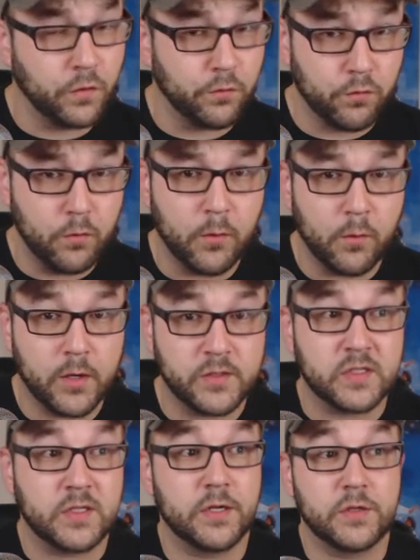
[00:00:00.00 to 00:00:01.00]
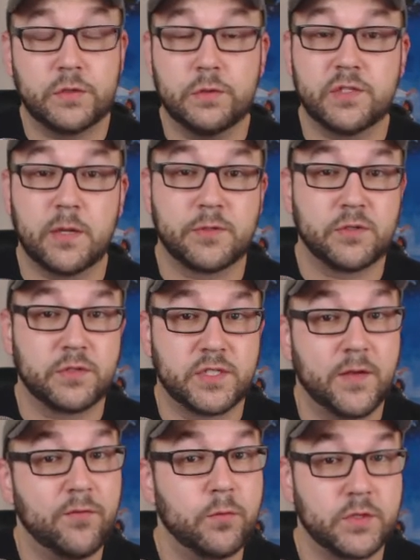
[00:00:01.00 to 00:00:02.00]
So the rumor was that as soon as Episode
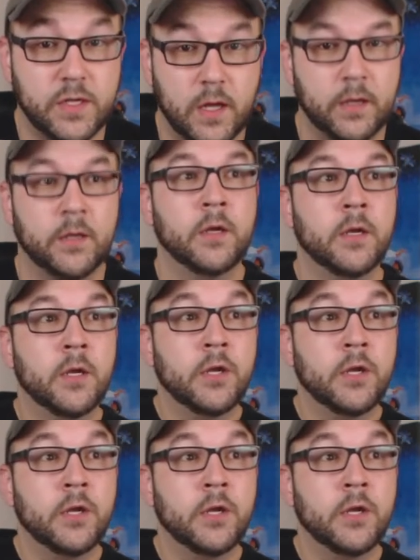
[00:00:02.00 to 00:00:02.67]
7 was done,